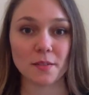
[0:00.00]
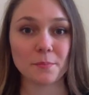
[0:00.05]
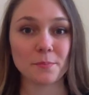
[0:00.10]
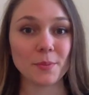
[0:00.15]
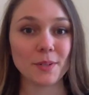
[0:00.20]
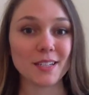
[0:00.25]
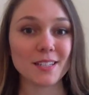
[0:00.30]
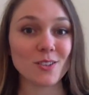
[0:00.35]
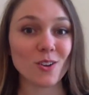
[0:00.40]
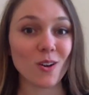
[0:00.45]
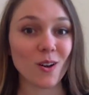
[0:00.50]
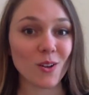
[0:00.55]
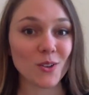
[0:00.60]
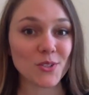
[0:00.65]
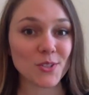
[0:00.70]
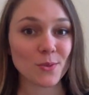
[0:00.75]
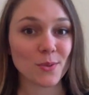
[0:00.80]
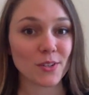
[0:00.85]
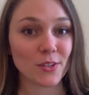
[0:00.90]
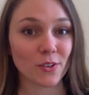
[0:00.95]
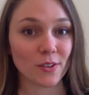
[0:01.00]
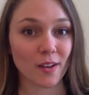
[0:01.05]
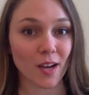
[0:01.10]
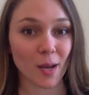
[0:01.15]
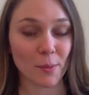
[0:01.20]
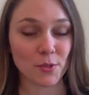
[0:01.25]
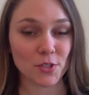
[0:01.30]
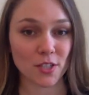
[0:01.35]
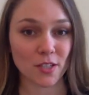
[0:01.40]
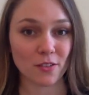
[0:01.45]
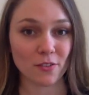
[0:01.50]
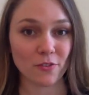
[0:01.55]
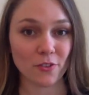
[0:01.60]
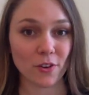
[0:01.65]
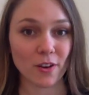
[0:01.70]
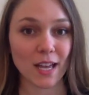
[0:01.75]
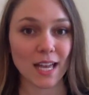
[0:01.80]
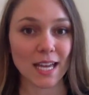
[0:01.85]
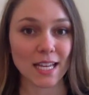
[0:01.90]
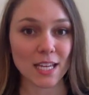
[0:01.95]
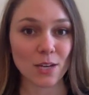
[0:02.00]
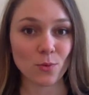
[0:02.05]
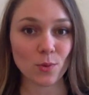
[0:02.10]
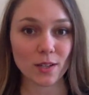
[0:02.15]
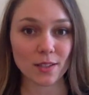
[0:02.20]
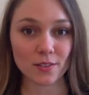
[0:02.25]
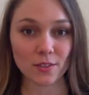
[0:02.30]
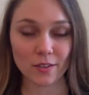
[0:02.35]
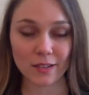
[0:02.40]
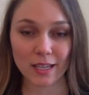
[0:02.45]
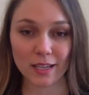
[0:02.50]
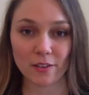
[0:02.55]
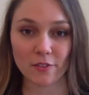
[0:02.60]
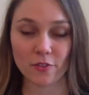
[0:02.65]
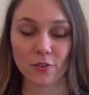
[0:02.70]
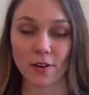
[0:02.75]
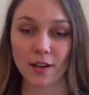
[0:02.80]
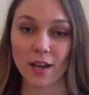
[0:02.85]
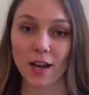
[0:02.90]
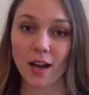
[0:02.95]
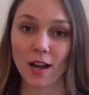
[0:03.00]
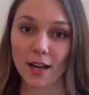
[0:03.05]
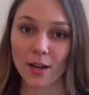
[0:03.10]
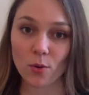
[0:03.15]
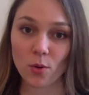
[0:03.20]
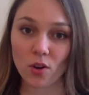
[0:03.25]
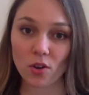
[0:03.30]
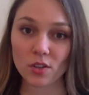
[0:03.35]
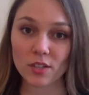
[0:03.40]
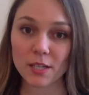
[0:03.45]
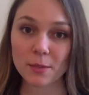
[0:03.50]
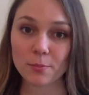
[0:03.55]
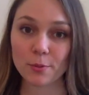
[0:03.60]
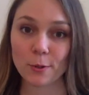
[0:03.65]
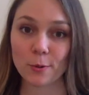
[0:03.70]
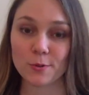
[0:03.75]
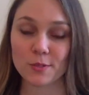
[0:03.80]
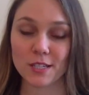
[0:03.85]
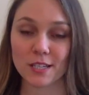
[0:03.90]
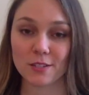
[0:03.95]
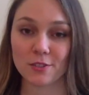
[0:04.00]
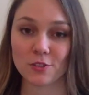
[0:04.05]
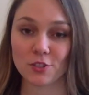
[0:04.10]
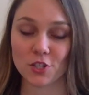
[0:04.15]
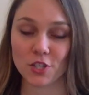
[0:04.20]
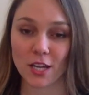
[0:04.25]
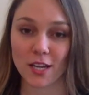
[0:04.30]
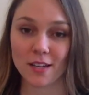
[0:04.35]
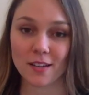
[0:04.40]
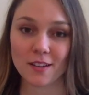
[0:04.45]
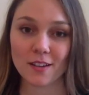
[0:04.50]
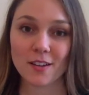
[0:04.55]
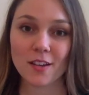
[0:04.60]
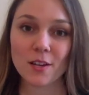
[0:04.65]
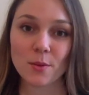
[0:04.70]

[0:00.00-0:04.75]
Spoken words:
but it's also a good option for anyone looking for a high-quality protein shake